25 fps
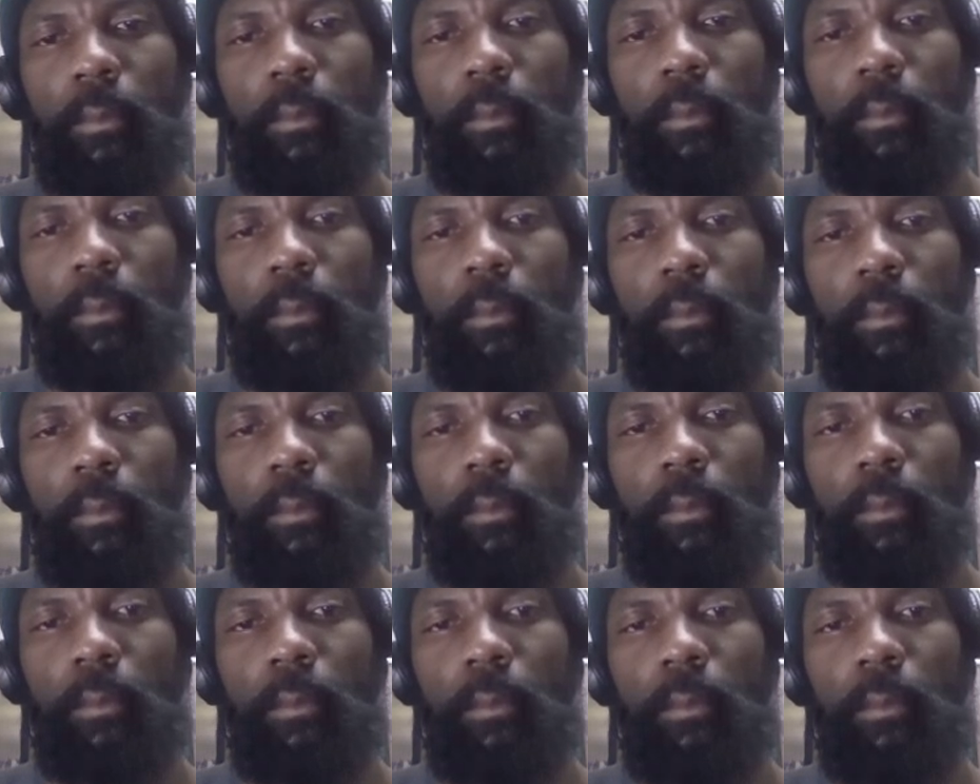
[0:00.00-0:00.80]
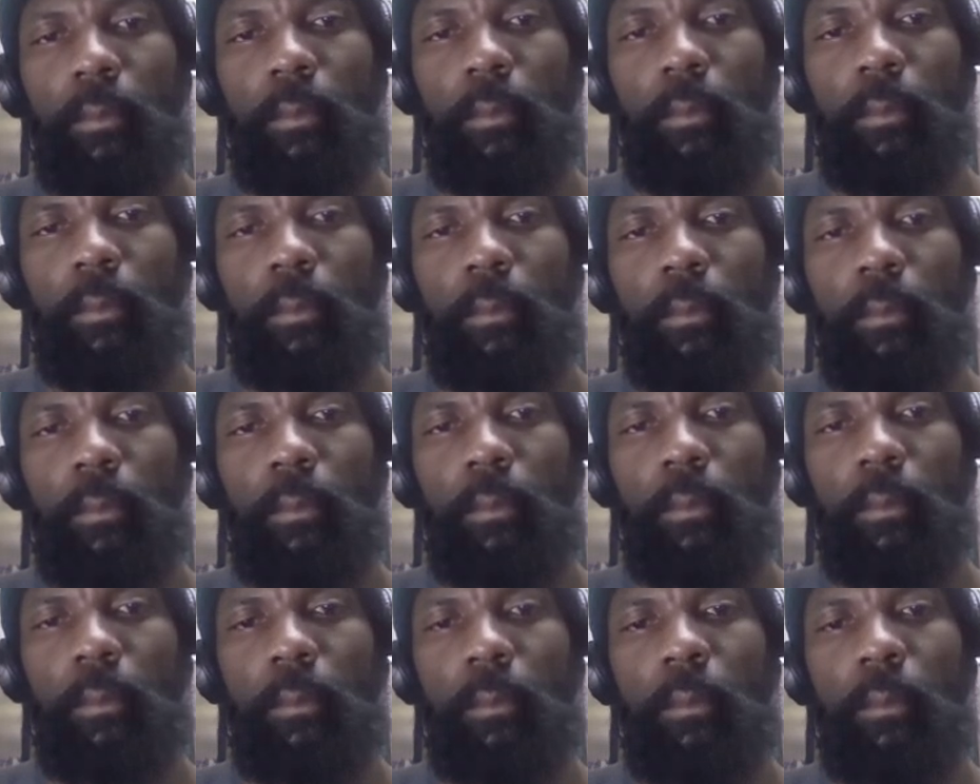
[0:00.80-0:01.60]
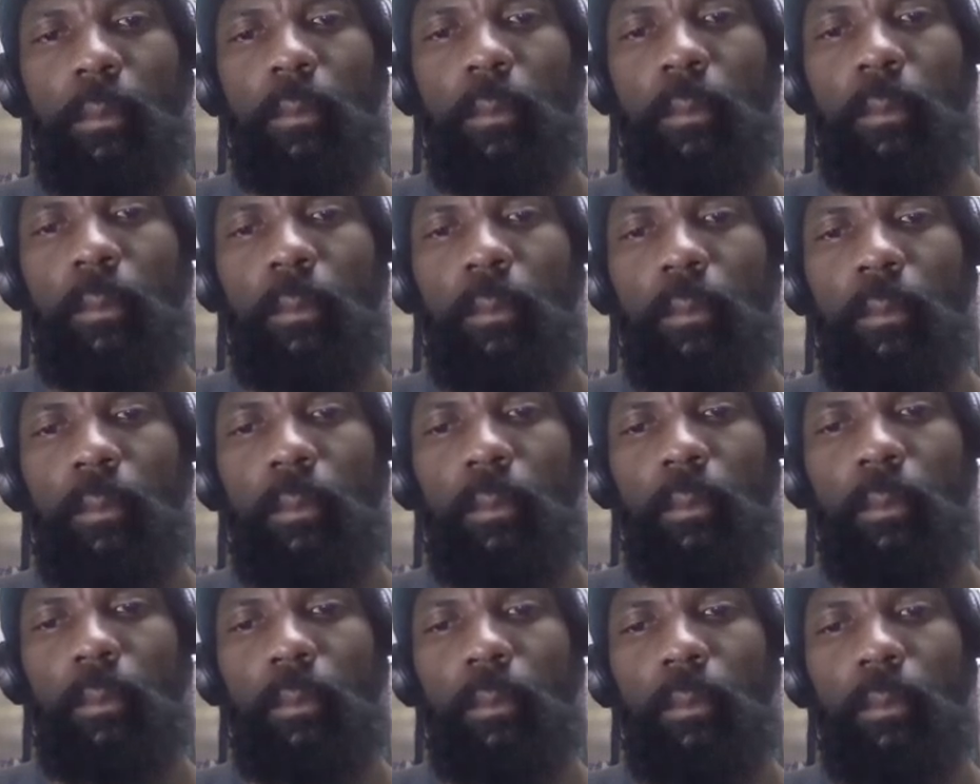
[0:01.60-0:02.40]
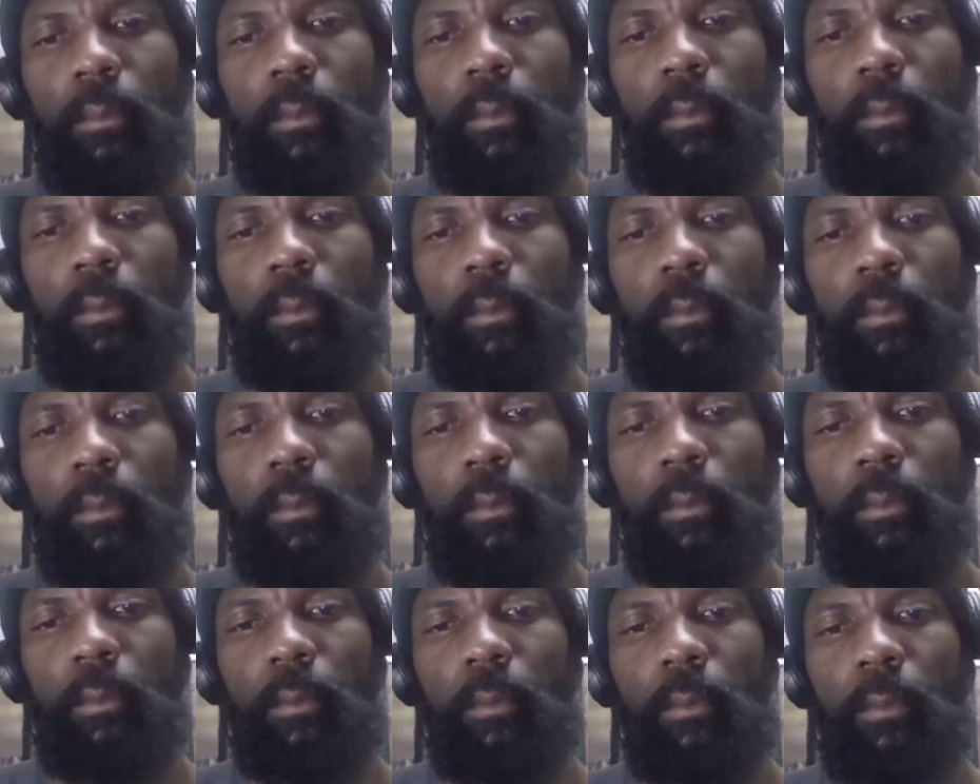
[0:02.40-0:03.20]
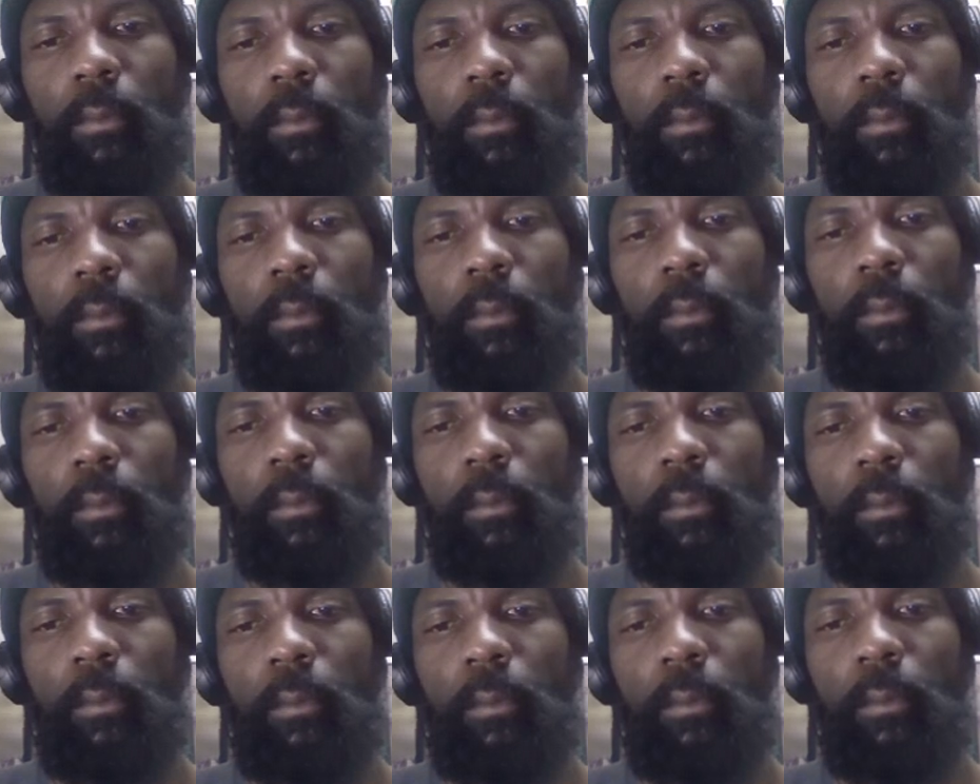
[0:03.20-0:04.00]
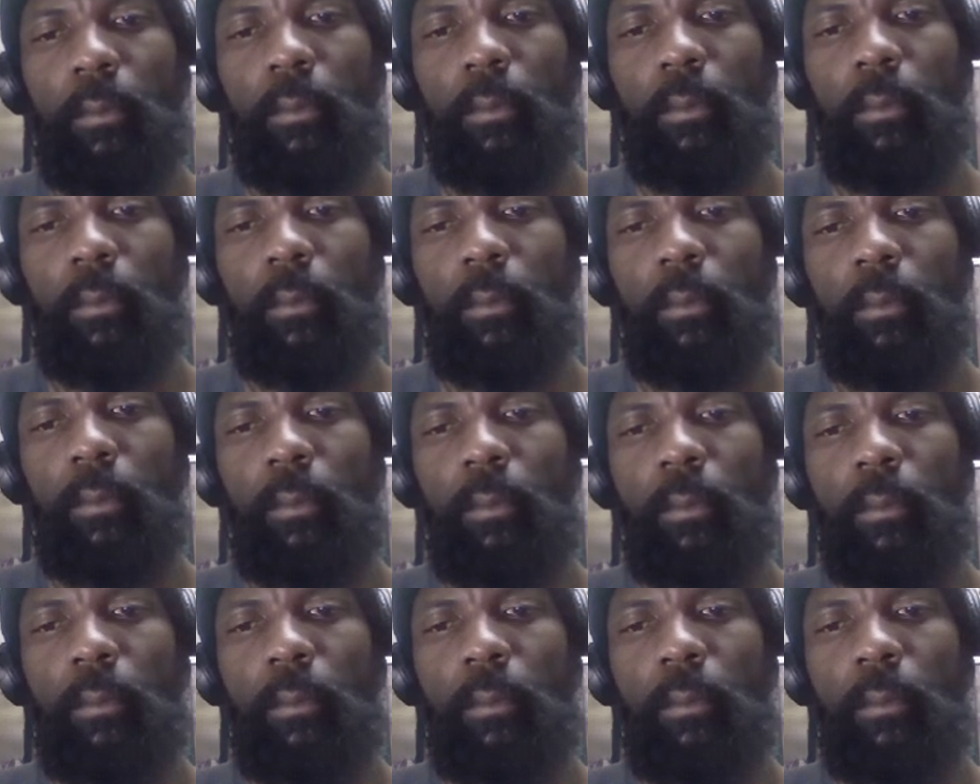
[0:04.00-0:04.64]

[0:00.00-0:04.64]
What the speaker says: The person shown says nothing.